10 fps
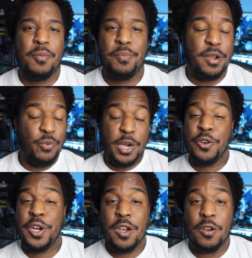But we
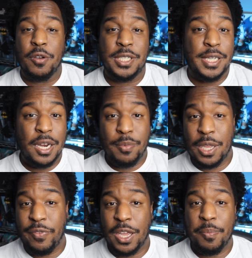don't know. Is he going to
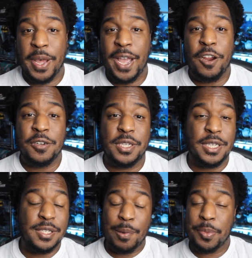be a vampire?
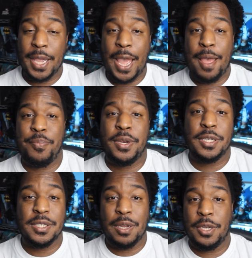Did something happen?
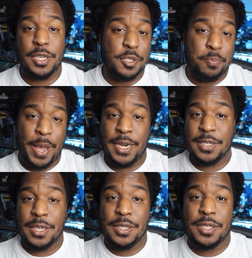Did something, did his spidey
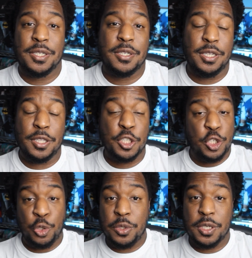senses, did the
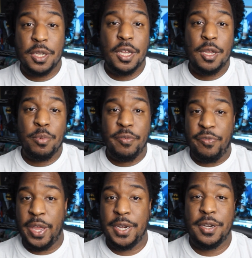suit
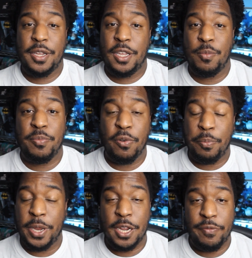prevent him
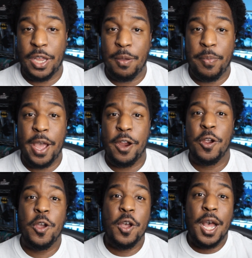from being a
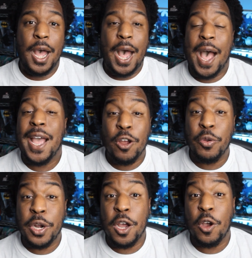vampire? I
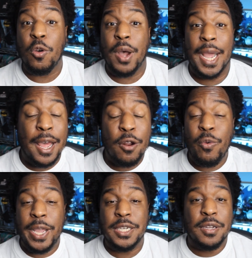don't know. I got to
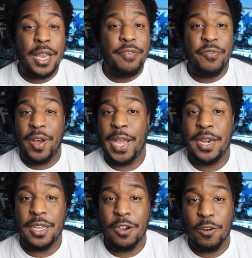wait till I
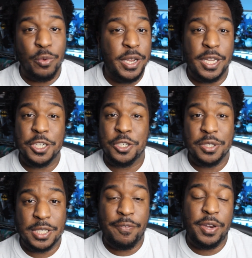find or read issue
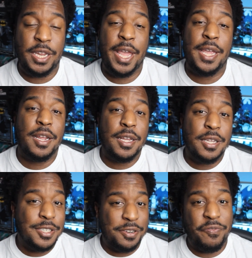78
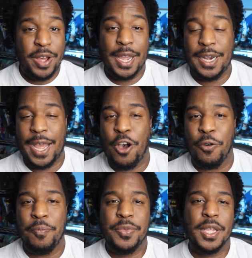to find
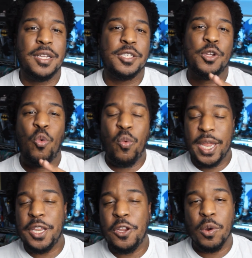out. So
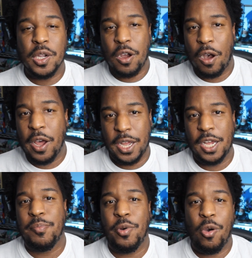when you are caught
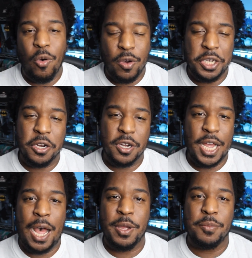up on your
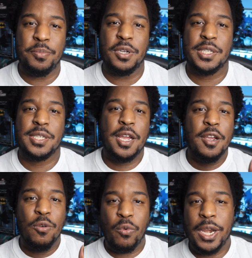comic books,
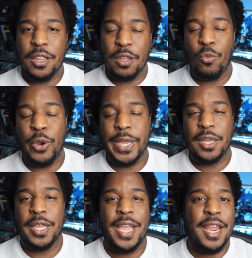reading them
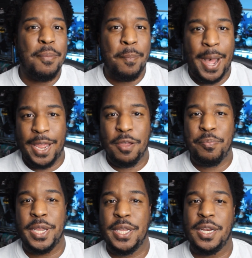weekly, in my
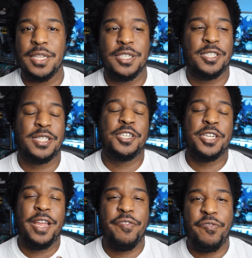opinion, is
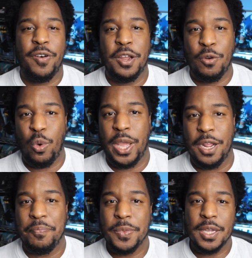such a fun
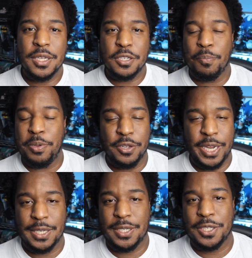way to build
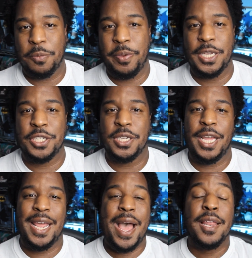anticipation.
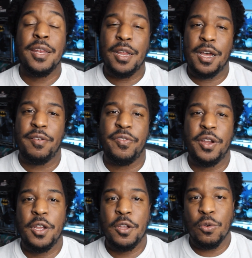And I love
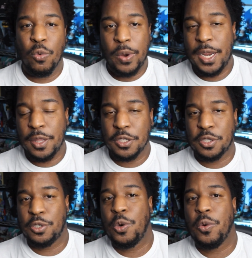reading the
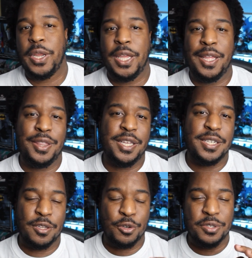story in
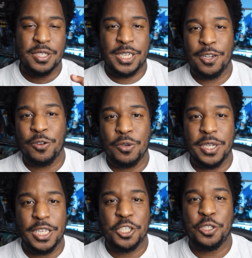these little
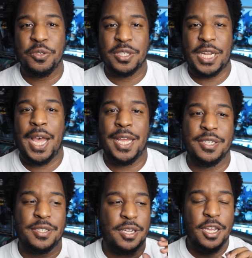single issue
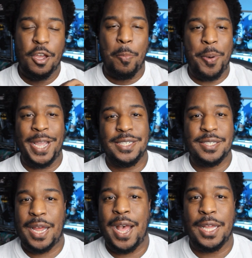sized
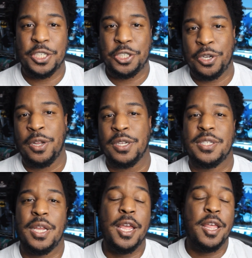bite-sized chunks.